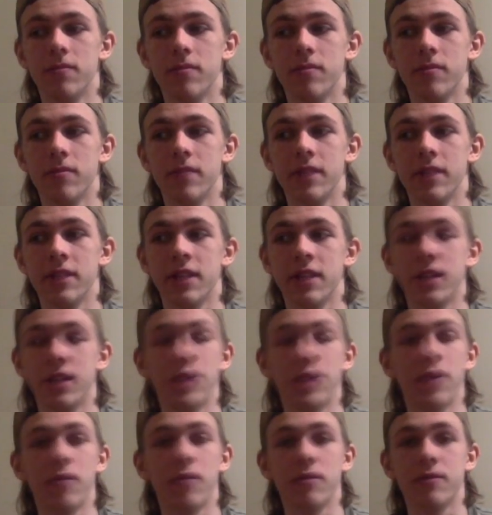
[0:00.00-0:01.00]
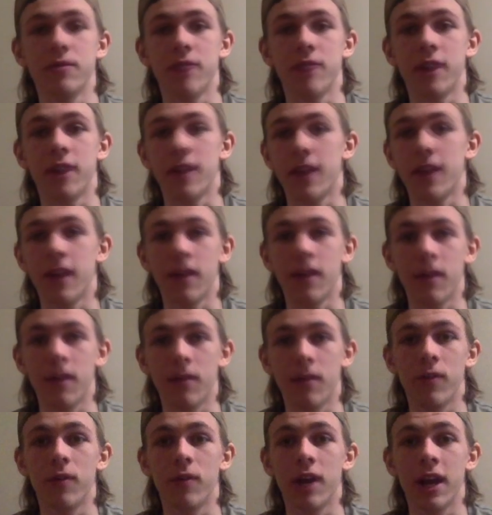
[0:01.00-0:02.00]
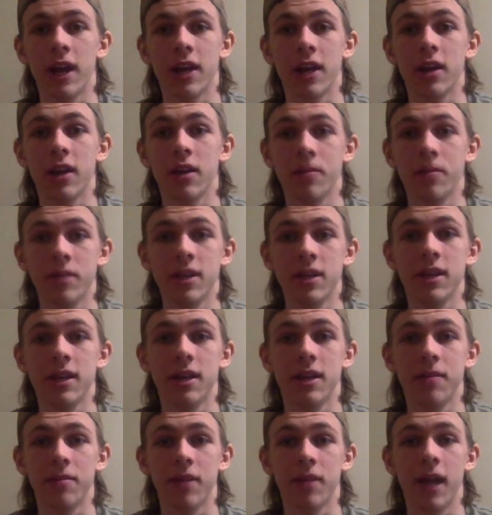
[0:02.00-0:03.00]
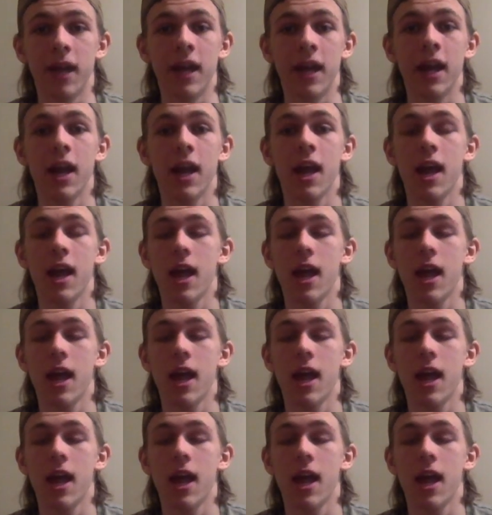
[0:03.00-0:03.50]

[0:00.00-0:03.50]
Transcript: because I knew I was finally at a level that I could compete and play.